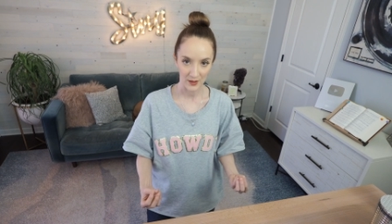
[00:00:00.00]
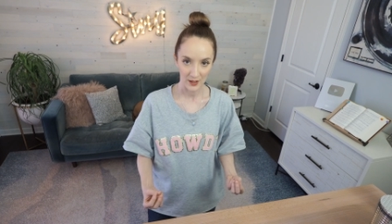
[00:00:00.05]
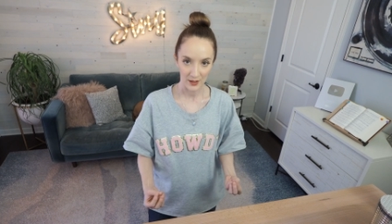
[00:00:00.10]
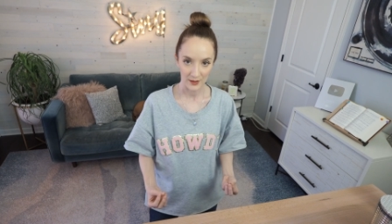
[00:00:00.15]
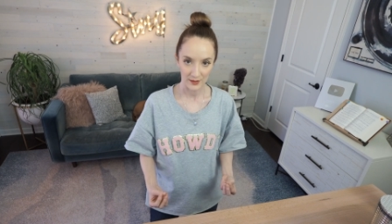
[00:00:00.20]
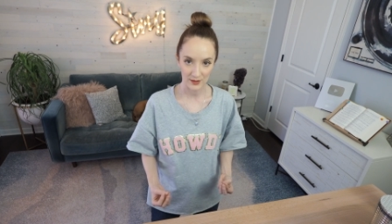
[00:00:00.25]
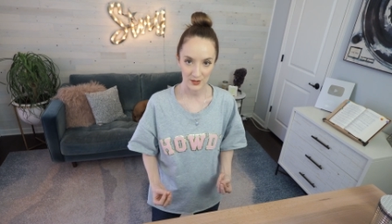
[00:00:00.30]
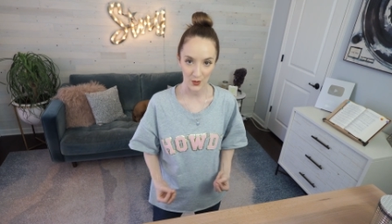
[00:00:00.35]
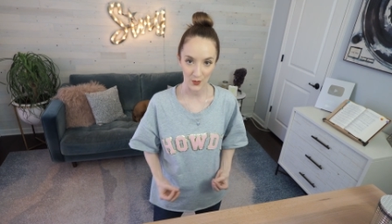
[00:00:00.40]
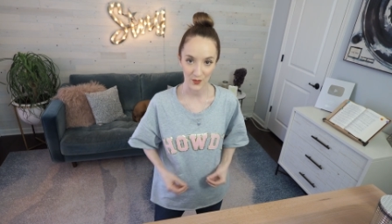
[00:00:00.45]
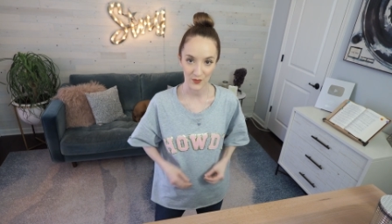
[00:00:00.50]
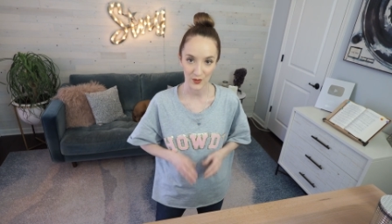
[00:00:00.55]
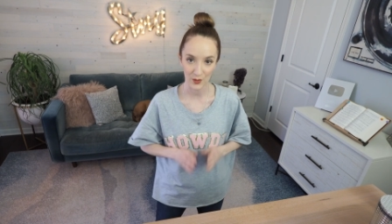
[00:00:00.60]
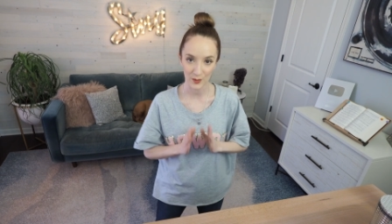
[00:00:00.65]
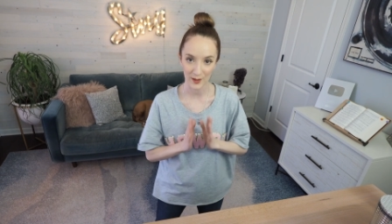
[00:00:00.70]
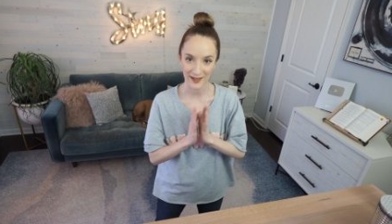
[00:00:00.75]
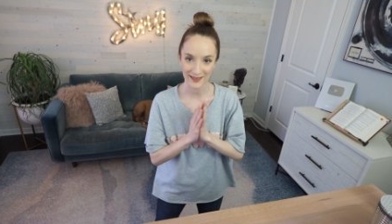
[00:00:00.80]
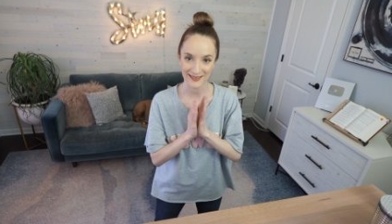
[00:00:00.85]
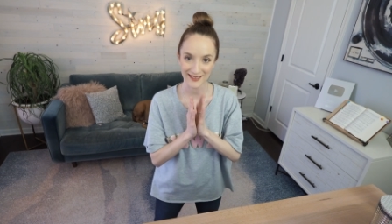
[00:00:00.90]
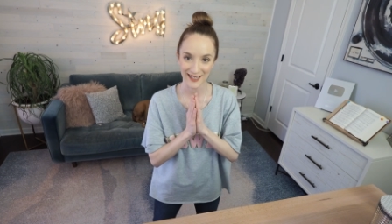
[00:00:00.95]
So if you
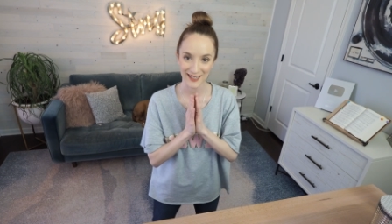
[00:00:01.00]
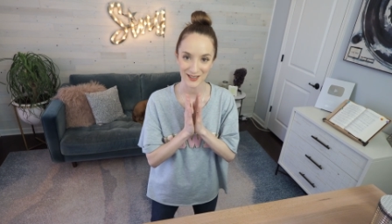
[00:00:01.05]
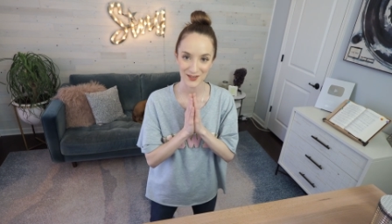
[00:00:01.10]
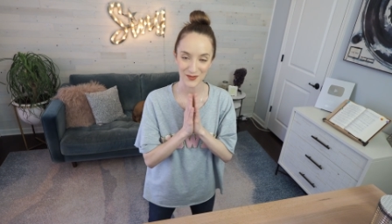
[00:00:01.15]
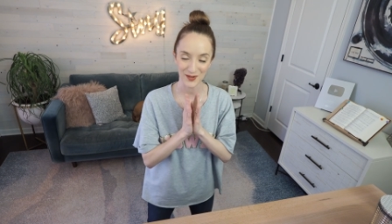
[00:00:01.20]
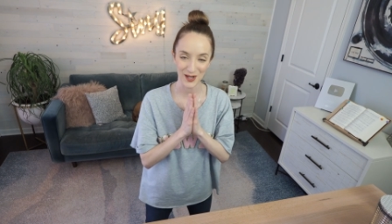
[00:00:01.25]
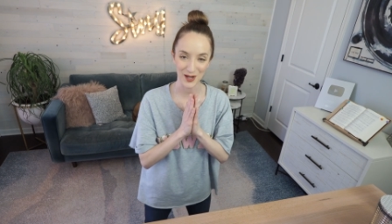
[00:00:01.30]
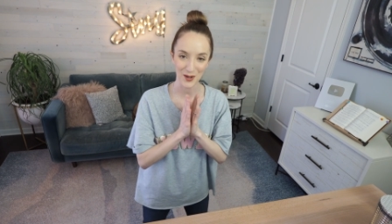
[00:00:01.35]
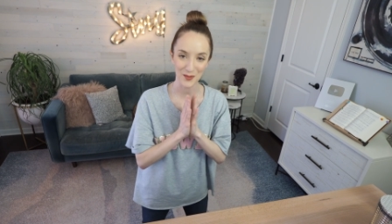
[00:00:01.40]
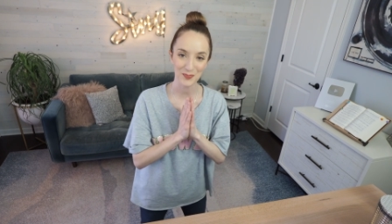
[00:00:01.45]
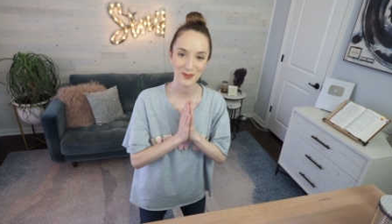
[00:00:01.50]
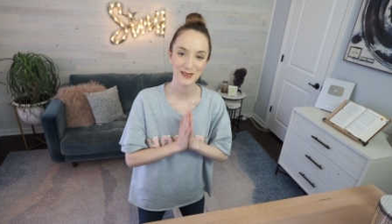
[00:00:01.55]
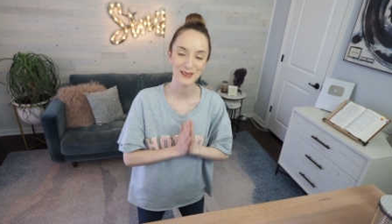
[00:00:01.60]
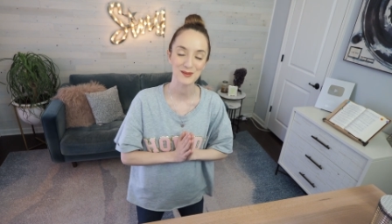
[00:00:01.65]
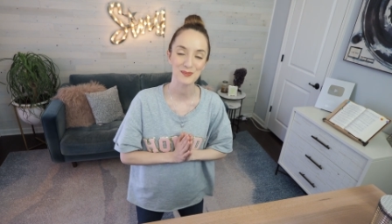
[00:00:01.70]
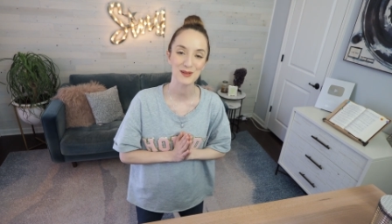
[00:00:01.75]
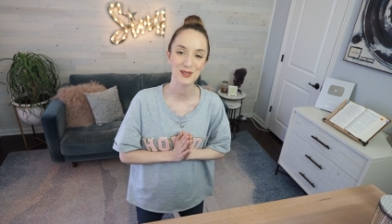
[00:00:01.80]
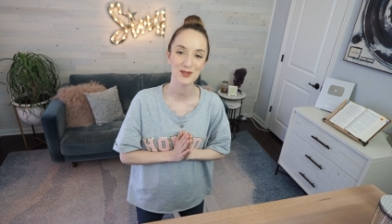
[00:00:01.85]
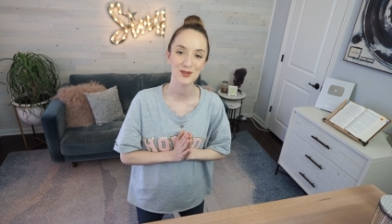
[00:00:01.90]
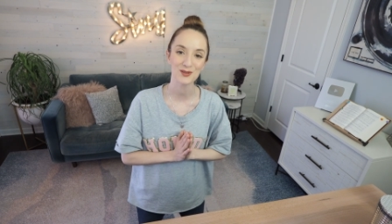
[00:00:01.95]
like today's video, please
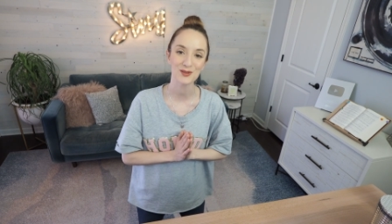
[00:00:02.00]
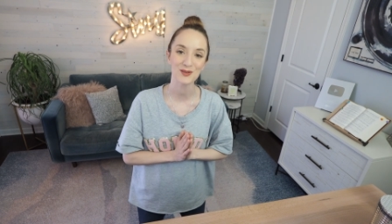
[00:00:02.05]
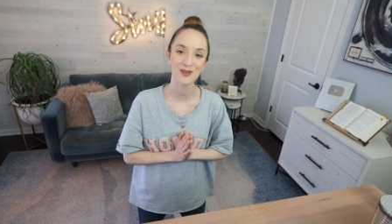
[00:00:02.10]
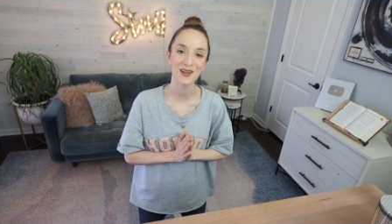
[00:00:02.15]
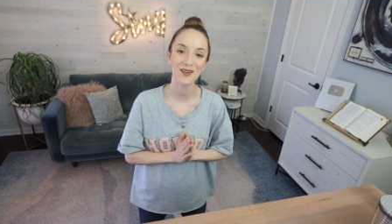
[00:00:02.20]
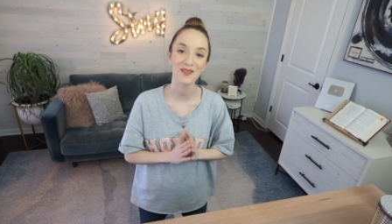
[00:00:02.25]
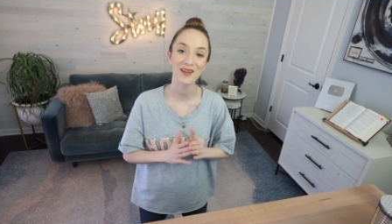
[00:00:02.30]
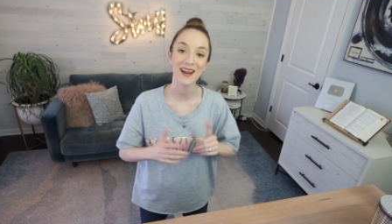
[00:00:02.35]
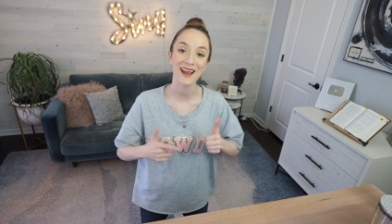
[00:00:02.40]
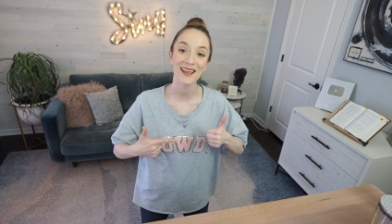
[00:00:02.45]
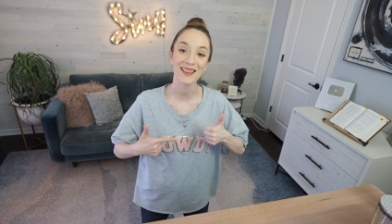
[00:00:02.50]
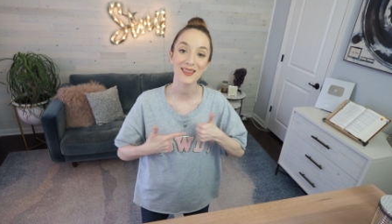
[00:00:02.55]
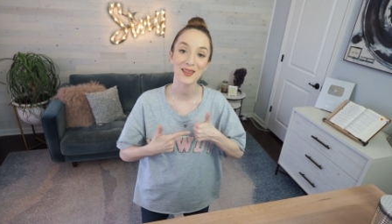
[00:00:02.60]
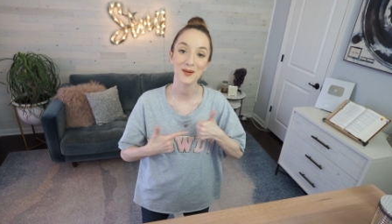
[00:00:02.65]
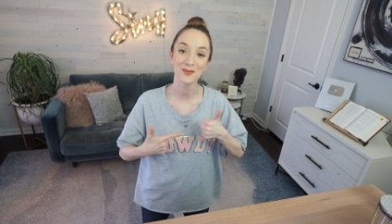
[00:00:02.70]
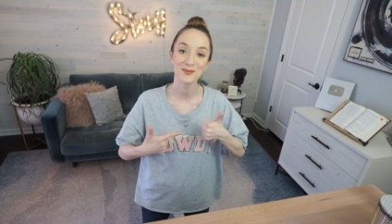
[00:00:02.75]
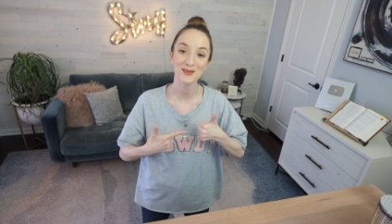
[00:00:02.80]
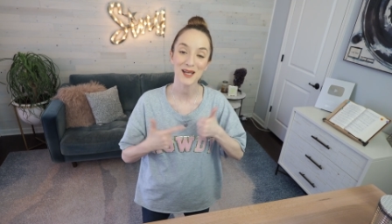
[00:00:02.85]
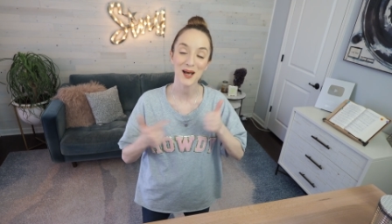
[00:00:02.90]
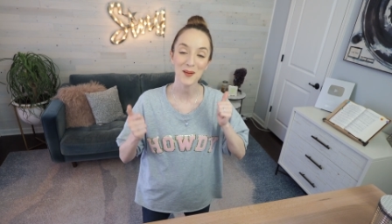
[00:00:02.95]
be sure to give it a
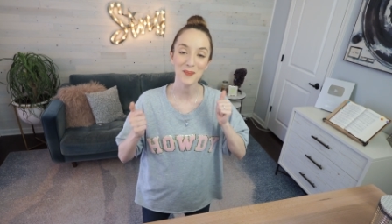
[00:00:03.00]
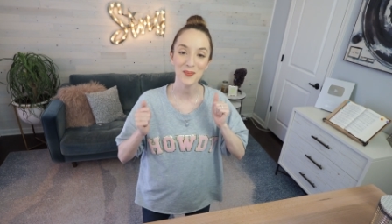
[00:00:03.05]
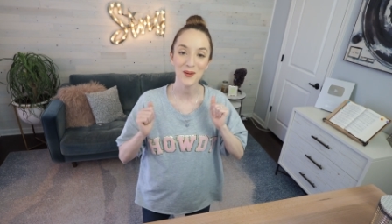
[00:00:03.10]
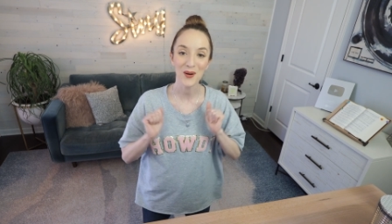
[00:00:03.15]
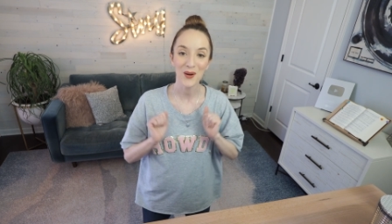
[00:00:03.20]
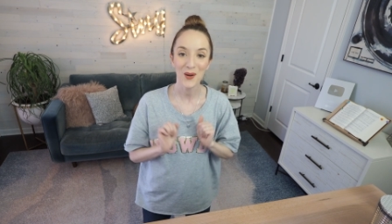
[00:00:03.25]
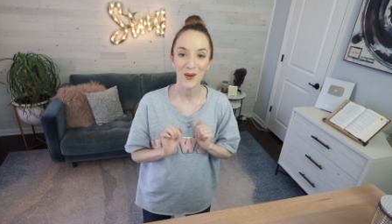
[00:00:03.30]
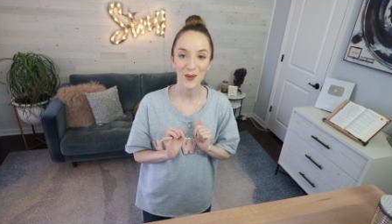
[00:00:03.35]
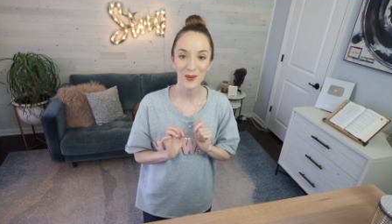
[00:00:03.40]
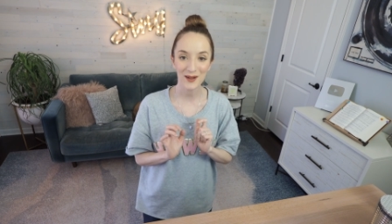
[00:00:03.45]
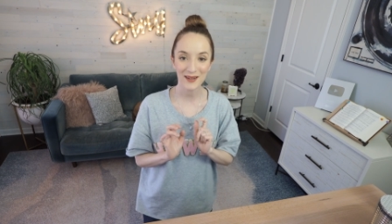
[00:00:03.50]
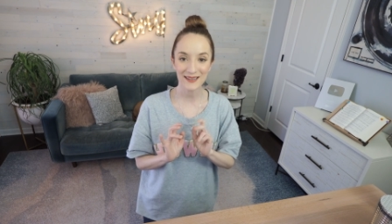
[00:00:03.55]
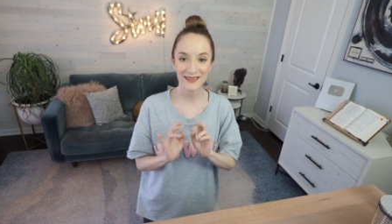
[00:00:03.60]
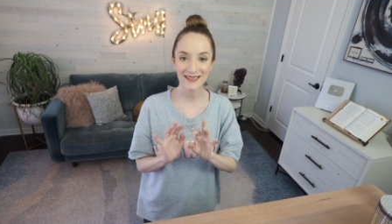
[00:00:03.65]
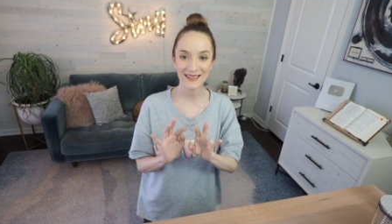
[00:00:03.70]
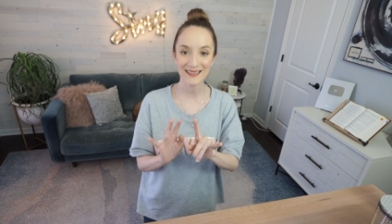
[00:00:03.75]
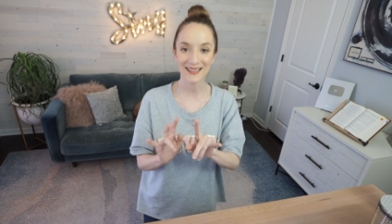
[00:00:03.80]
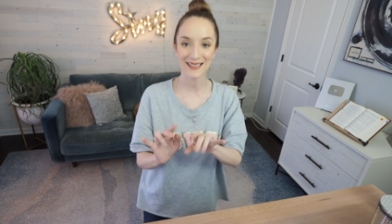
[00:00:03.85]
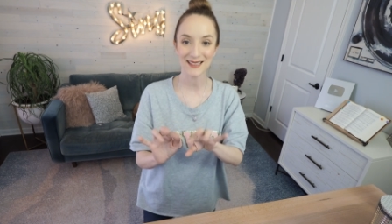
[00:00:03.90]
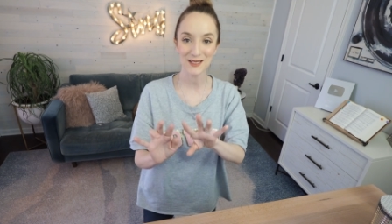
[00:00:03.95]
thumbs up or
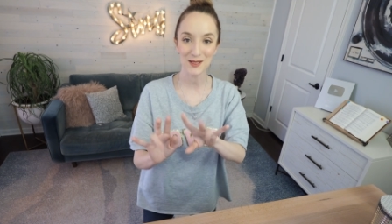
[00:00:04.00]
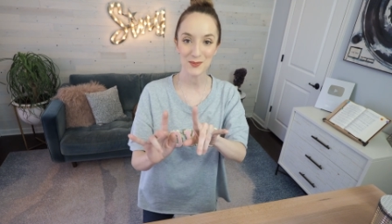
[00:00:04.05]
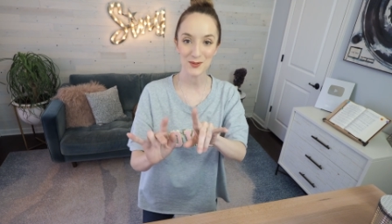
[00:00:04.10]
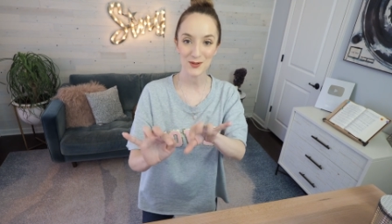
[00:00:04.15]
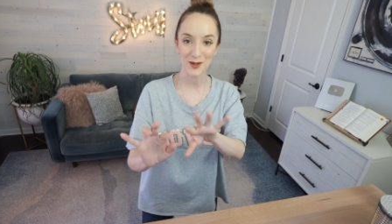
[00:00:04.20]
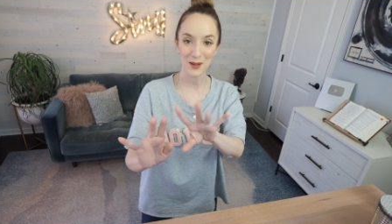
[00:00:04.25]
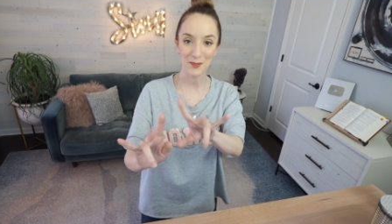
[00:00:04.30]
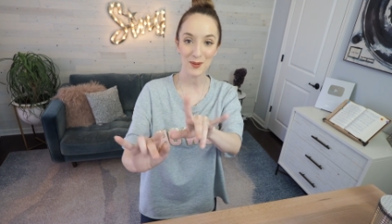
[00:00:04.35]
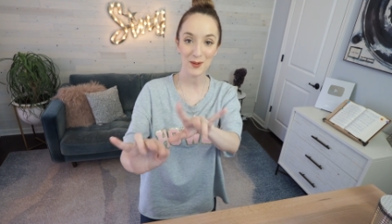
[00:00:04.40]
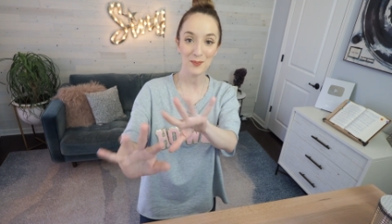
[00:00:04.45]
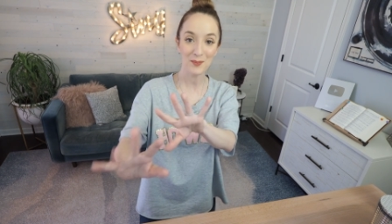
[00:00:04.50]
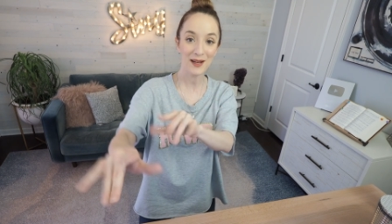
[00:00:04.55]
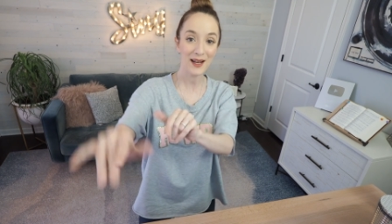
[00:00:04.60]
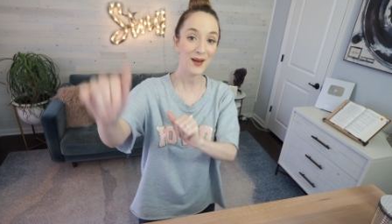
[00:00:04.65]
click that subscribe button below.